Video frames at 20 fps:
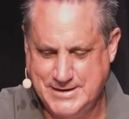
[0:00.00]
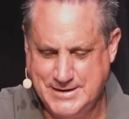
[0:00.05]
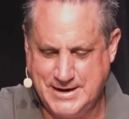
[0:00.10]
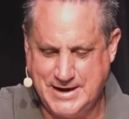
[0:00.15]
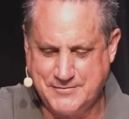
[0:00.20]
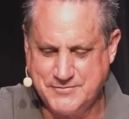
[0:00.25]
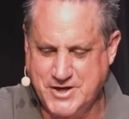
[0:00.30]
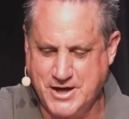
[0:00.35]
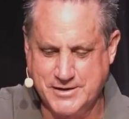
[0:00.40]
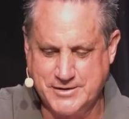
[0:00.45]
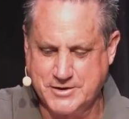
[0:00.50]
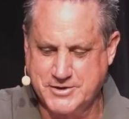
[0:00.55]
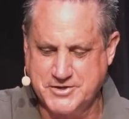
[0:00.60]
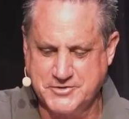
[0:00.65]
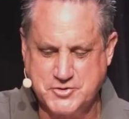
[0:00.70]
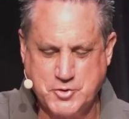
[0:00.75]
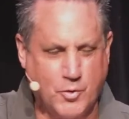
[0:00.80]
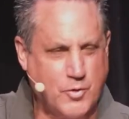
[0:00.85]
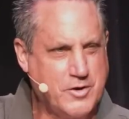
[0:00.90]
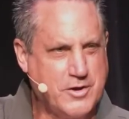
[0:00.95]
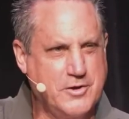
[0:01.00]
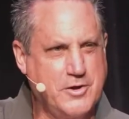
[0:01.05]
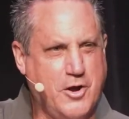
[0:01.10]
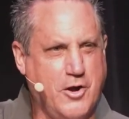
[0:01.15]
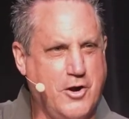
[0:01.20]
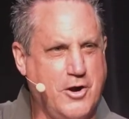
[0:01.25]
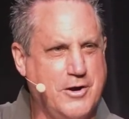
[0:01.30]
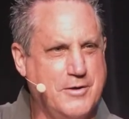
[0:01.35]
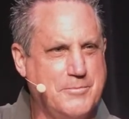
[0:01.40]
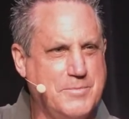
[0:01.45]
I've got a contorted
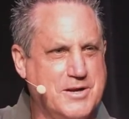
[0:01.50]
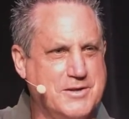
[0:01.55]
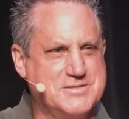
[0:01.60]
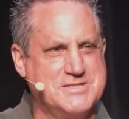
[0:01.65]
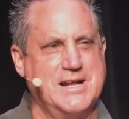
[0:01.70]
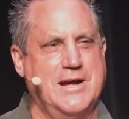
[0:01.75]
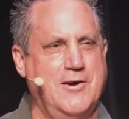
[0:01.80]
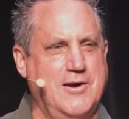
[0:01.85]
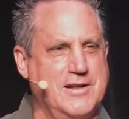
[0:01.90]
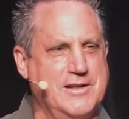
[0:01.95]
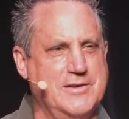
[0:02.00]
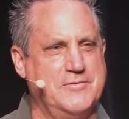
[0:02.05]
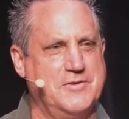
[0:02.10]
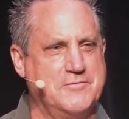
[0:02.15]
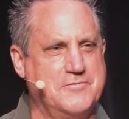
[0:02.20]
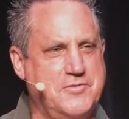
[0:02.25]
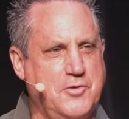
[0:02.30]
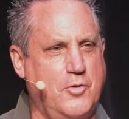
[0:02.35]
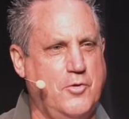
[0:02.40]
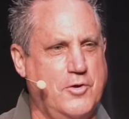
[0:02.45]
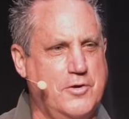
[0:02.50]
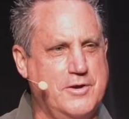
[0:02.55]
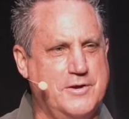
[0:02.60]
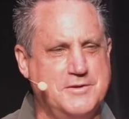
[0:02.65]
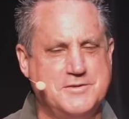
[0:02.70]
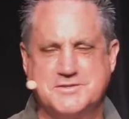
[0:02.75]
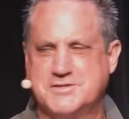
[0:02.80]
heart because now I live in Florida,